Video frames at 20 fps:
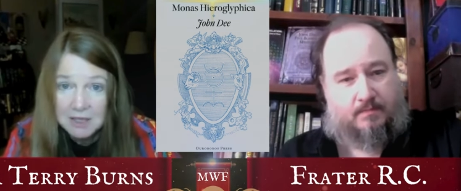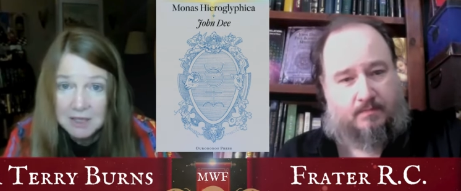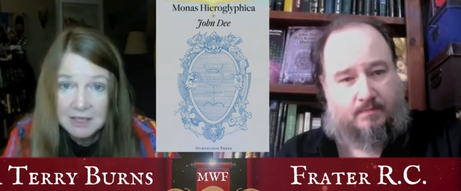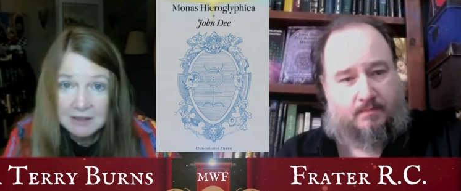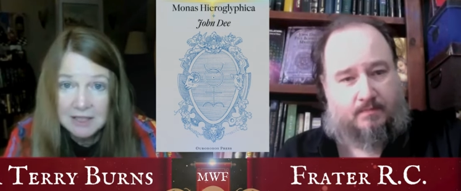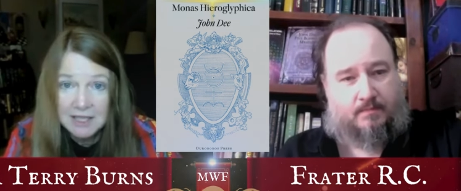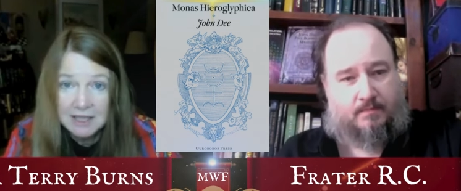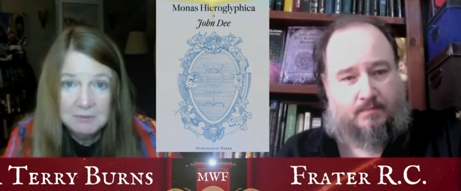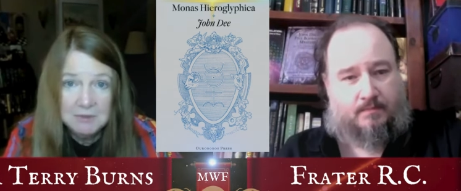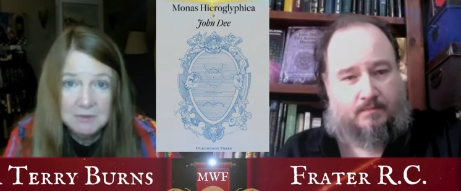
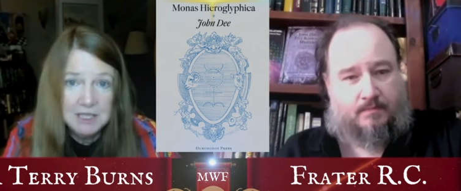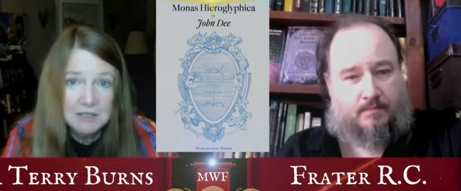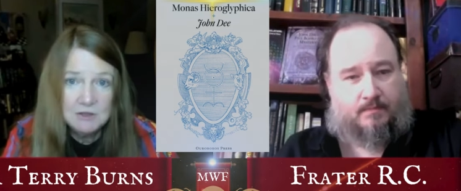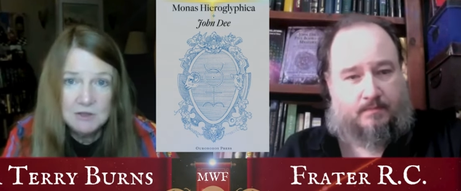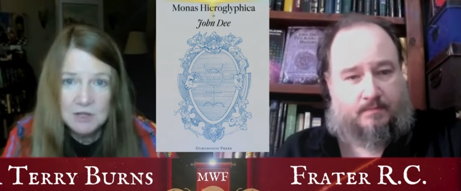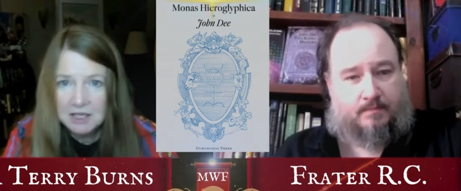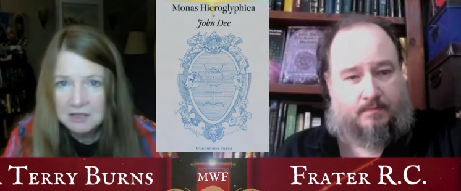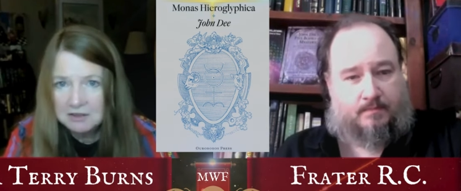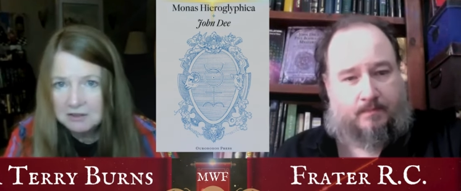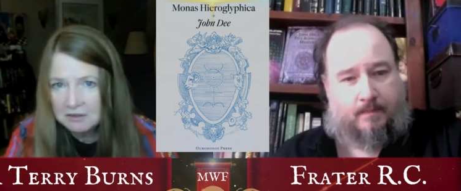Speaker 1: but let me
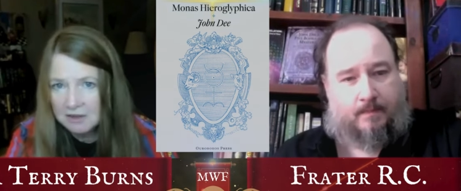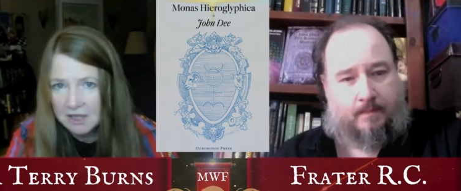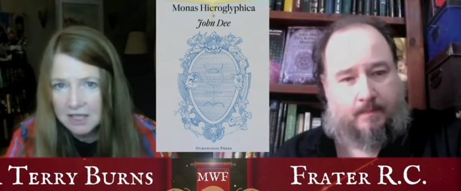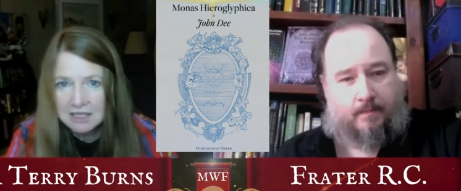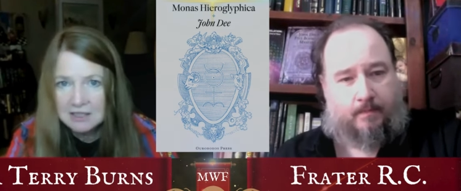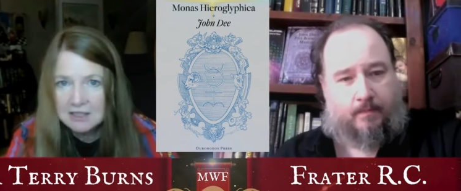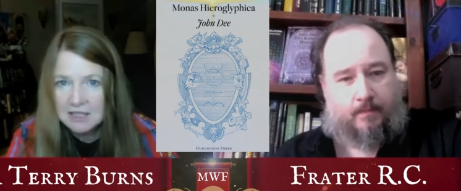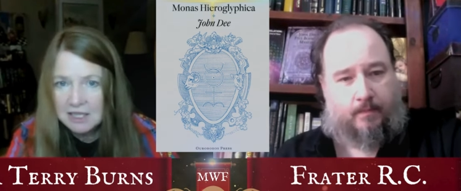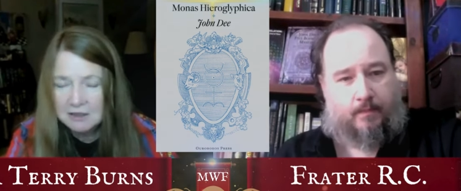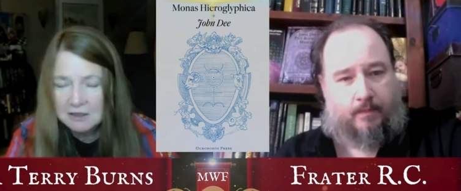just
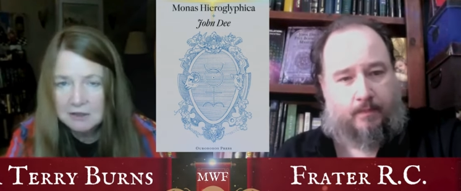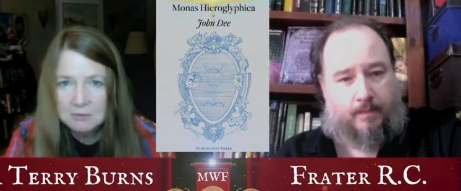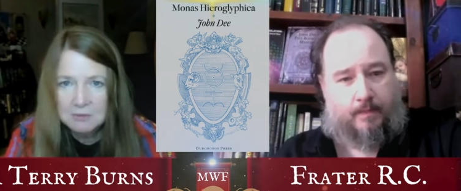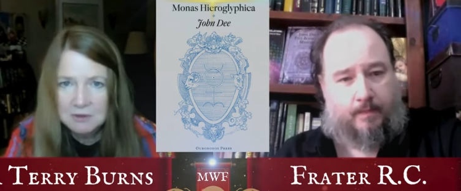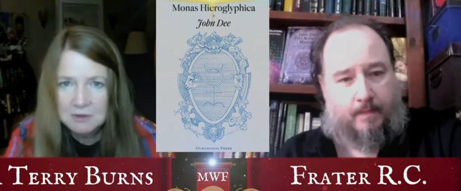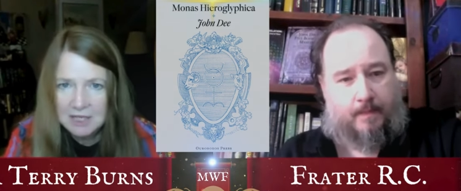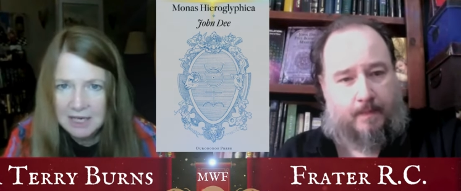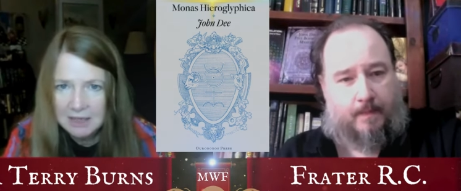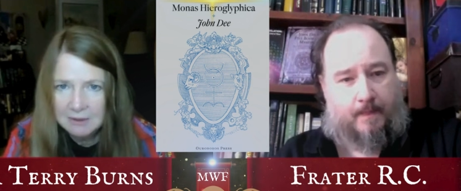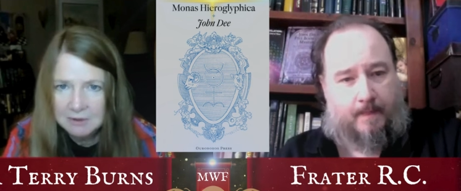like take some
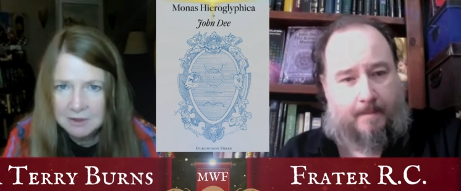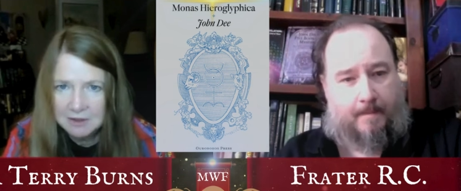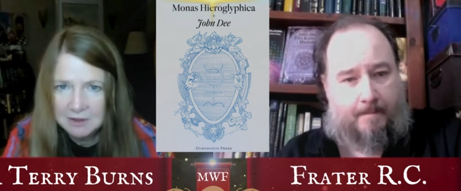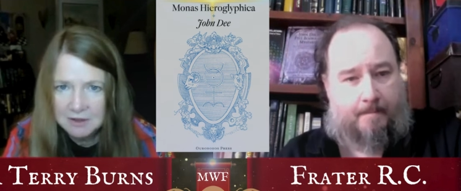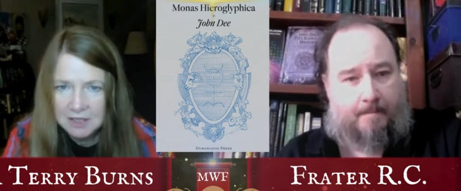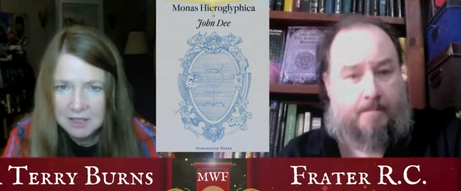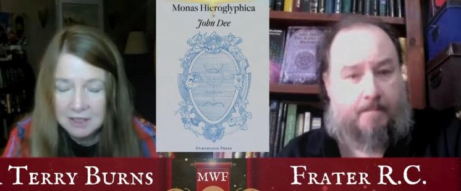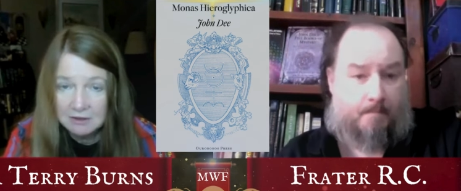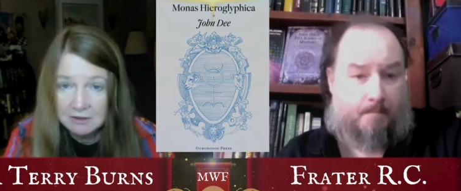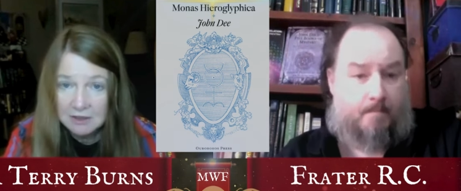stabs at
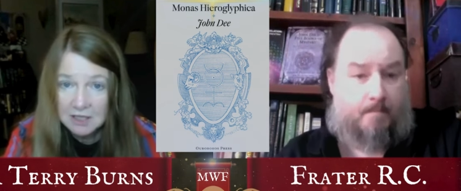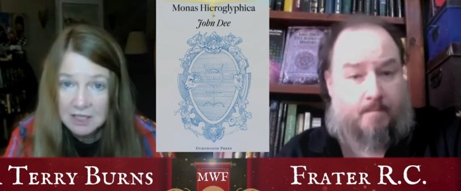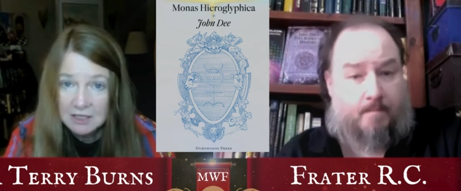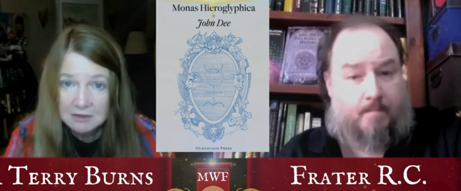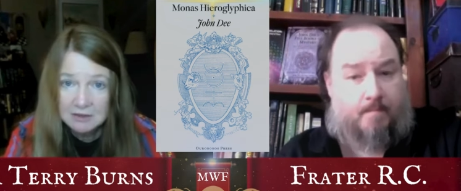things.